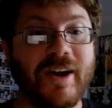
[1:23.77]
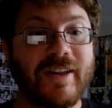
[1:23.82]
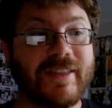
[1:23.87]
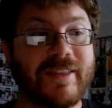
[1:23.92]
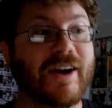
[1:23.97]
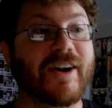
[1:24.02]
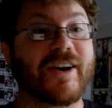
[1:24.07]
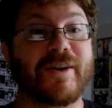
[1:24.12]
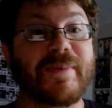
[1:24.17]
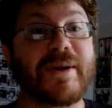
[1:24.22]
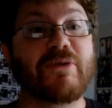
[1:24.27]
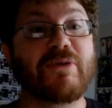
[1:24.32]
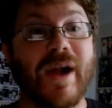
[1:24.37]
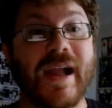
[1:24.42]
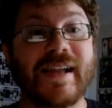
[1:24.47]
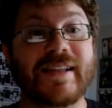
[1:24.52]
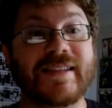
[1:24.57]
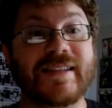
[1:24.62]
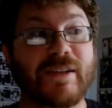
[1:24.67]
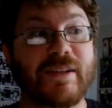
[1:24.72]
They're going to be
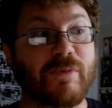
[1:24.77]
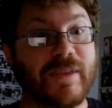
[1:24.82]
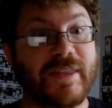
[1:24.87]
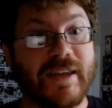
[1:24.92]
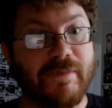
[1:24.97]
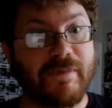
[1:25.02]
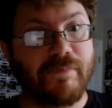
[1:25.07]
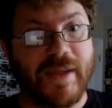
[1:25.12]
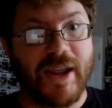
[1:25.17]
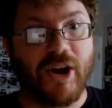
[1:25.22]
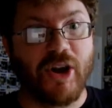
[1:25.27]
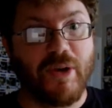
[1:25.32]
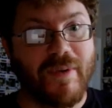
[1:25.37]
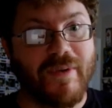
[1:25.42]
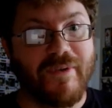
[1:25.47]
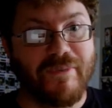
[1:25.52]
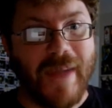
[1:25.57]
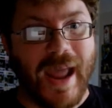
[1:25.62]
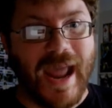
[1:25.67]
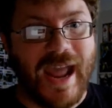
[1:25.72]
ranked in with the Imperium
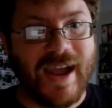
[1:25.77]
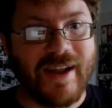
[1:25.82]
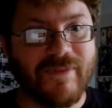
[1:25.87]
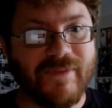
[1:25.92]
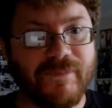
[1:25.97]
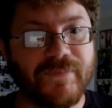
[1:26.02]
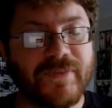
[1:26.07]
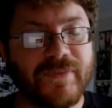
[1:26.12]
of Man.